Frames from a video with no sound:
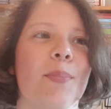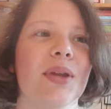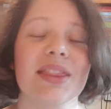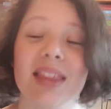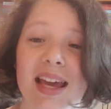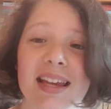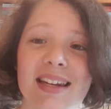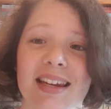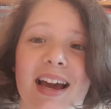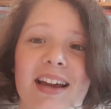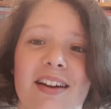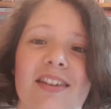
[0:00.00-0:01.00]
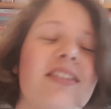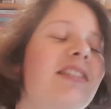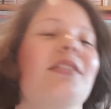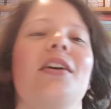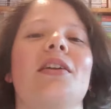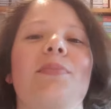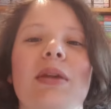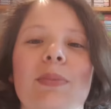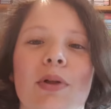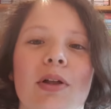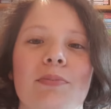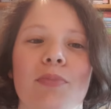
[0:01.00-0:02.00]
But then I heard a lot of
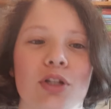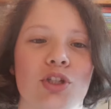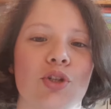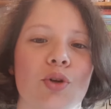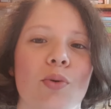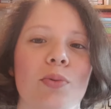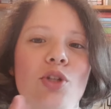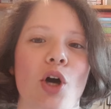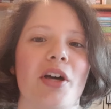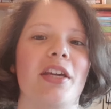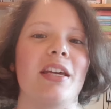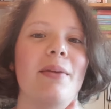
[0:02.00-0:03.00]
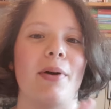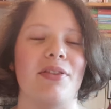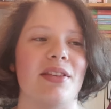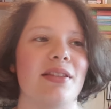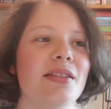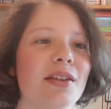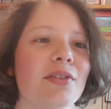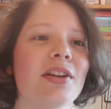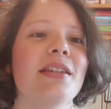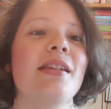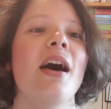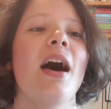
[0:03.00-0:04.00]
people on BookTube talking about the
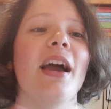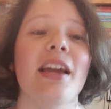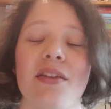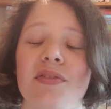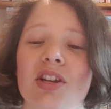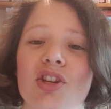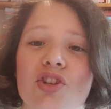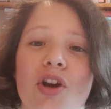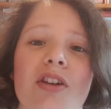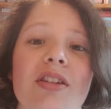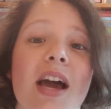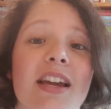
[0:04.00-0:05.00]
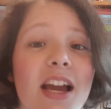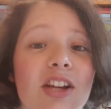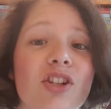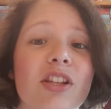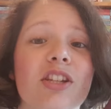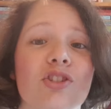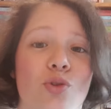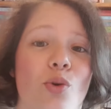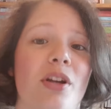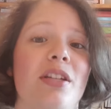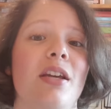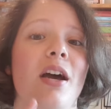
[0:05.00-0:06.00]
series. I gave it a shot. I actually
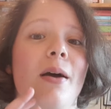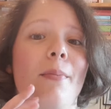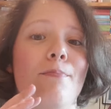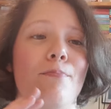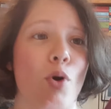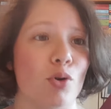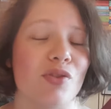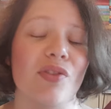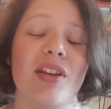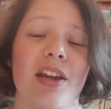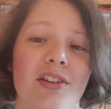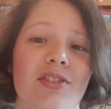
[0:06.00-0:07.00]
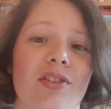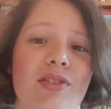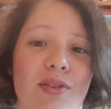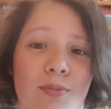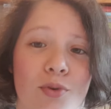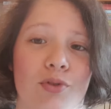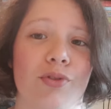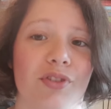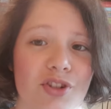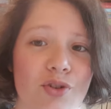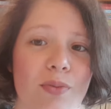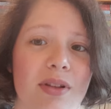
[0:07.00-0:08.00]
enjoyed most of the characters of the Mortal
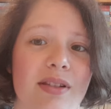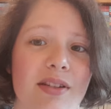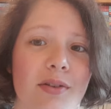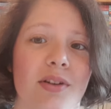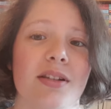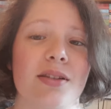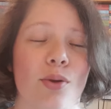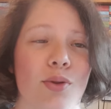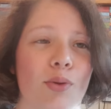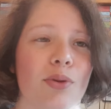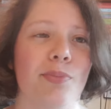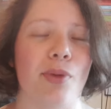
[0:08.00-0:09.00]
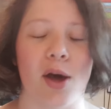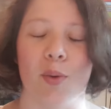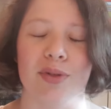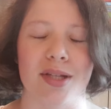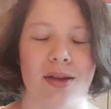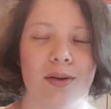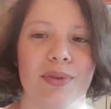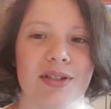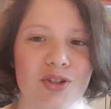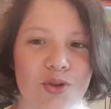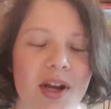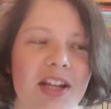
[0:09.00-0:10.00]
Instruments series, although the plot was a little
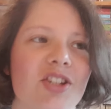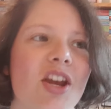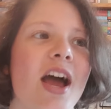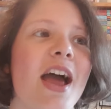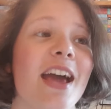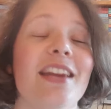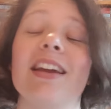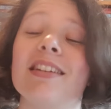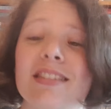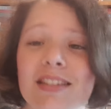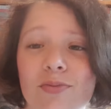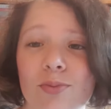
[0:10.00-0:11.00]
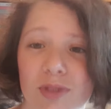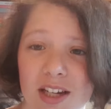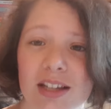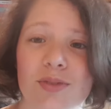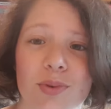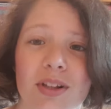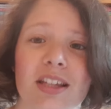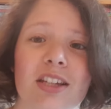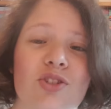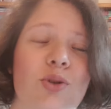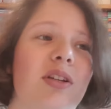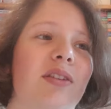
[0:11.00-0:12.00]
bit strange, and I did really
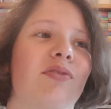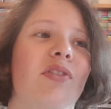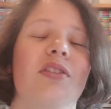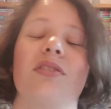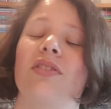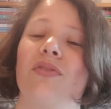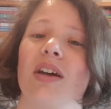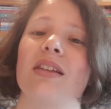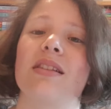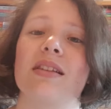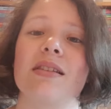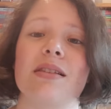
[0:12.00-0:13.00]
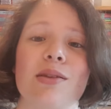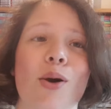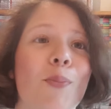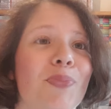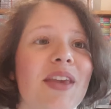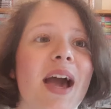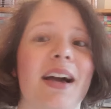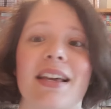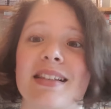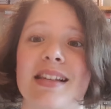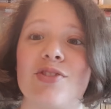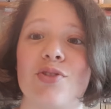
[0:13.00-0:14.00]
enjoy Infernal Devices, so yeah,
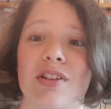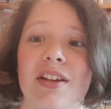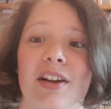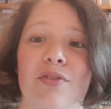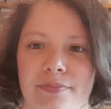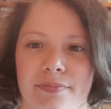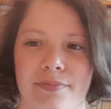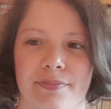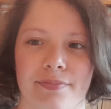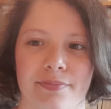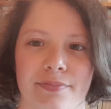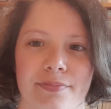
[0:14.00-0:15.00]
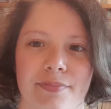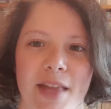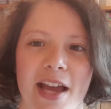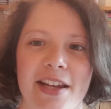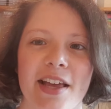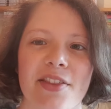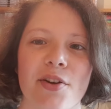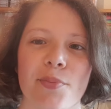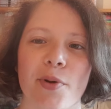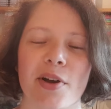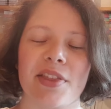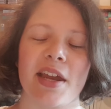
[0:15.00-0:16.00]
Cassandra Clare for the first one.
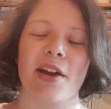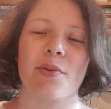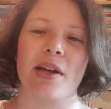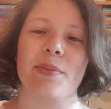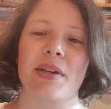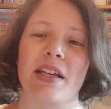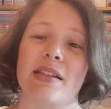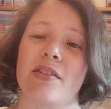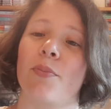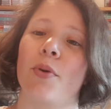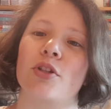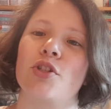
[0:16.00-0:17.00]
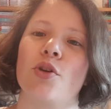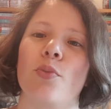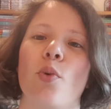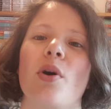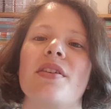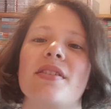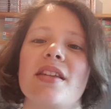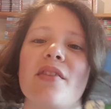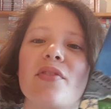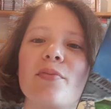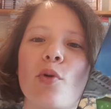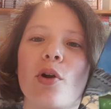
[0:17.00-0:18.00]
Another book that I read because of BookTube was
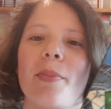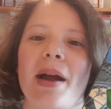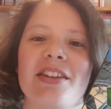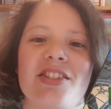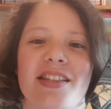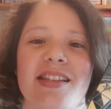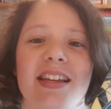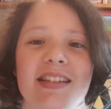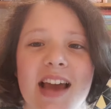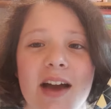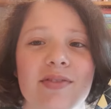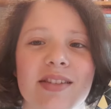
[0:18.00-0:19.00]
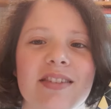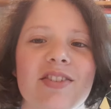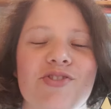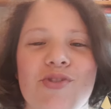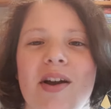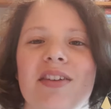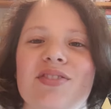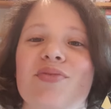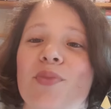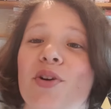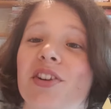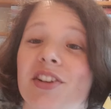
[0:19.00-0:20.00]
Nevermore by Jessica Townsend, The Trials
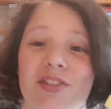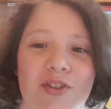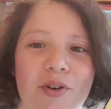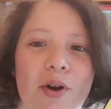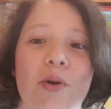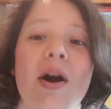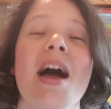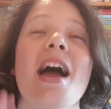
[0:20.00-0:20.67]
of Morgan Crow,